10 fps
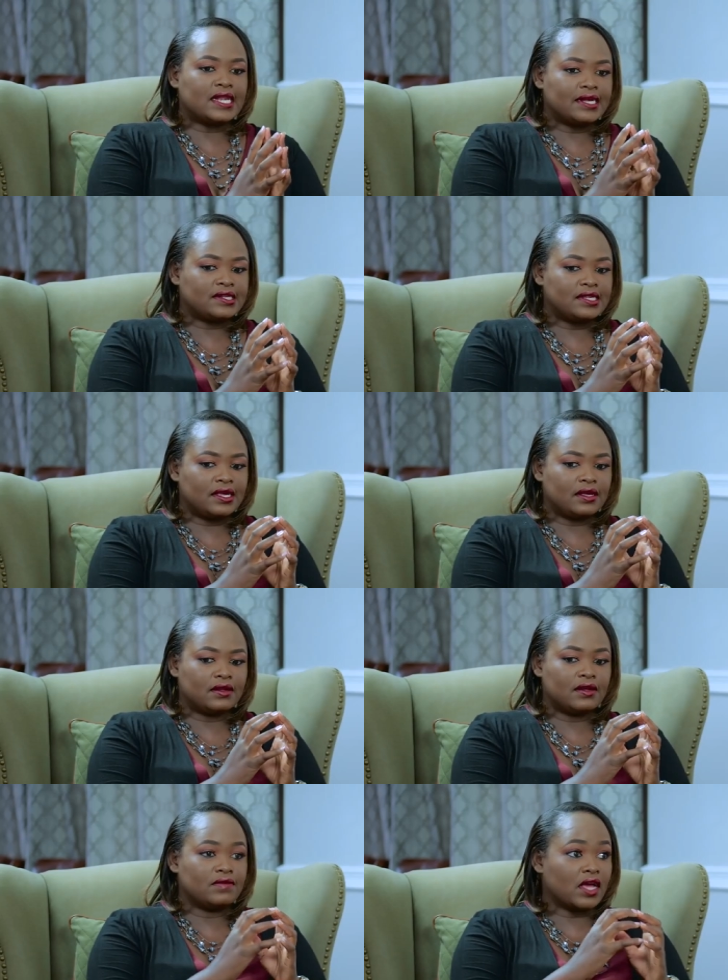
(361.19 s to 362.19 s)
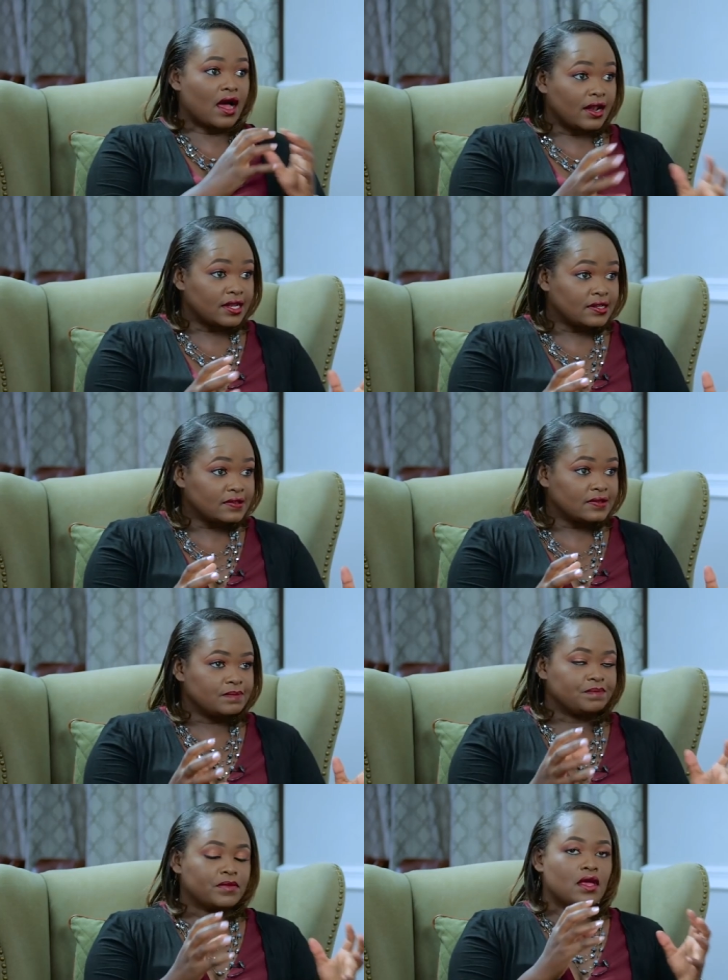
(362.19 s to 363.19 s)
selecting the
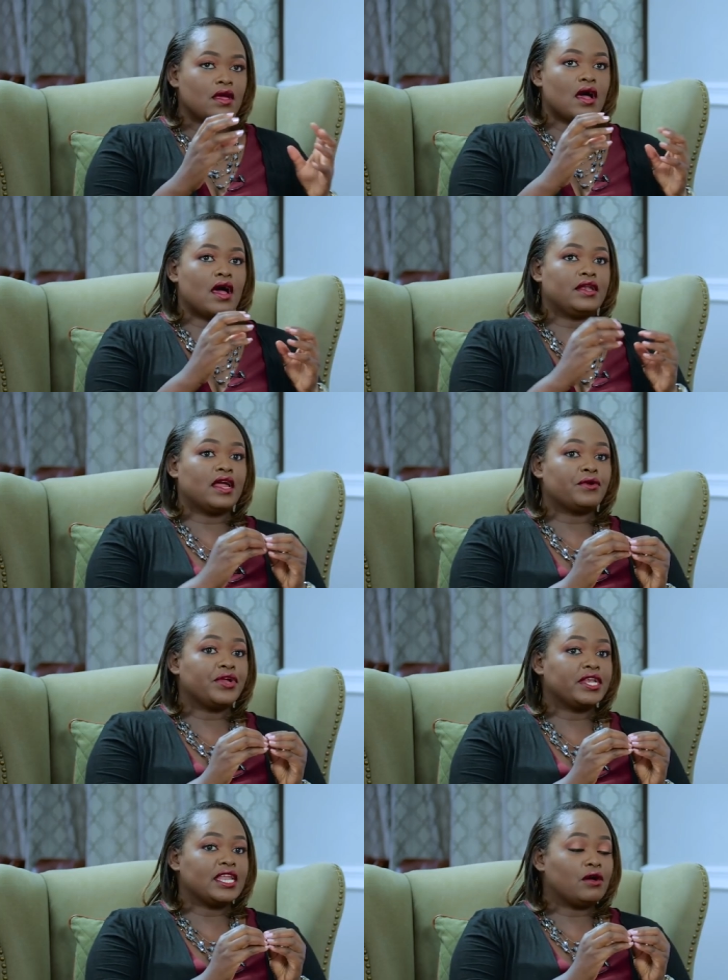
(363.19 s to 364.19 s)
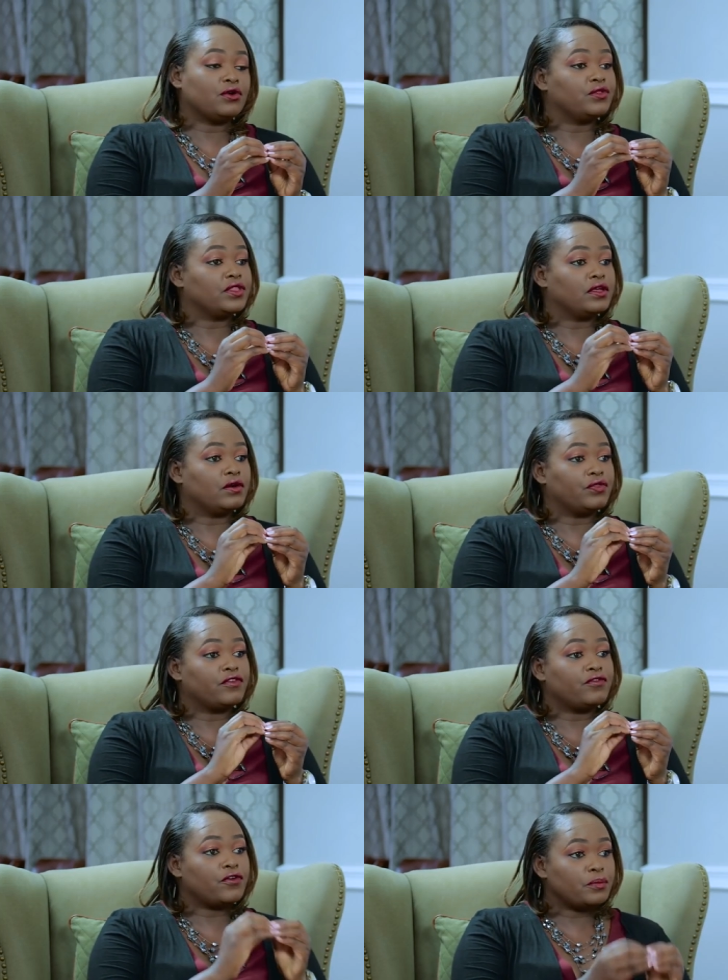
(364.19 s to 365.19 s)
colors, narrowing down on
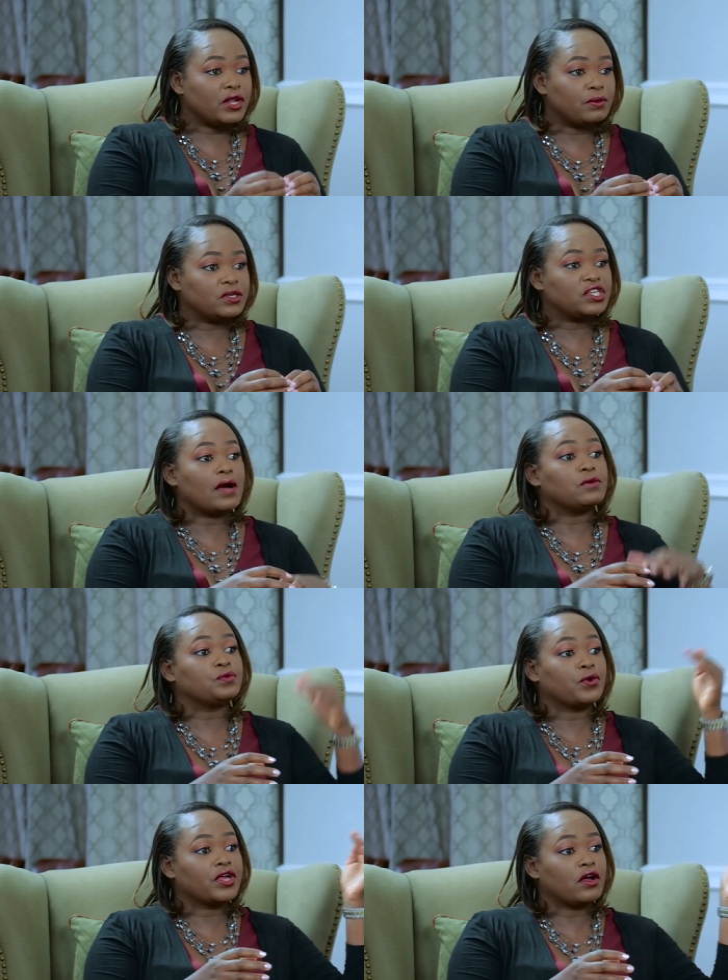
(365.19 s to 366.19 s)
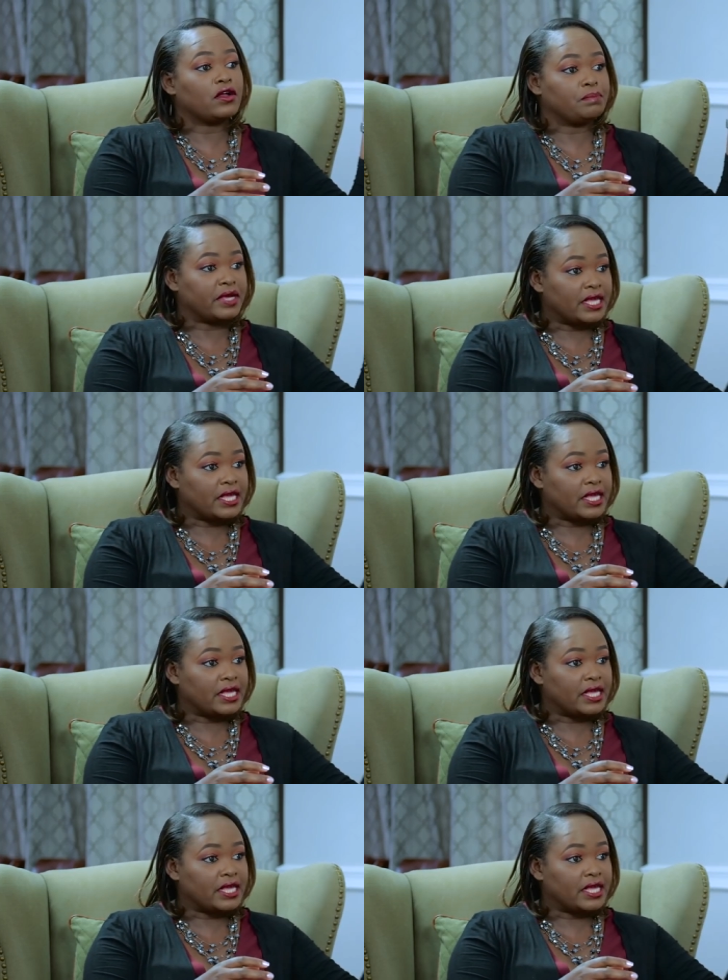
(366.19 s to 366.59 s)
the formula, which I was working on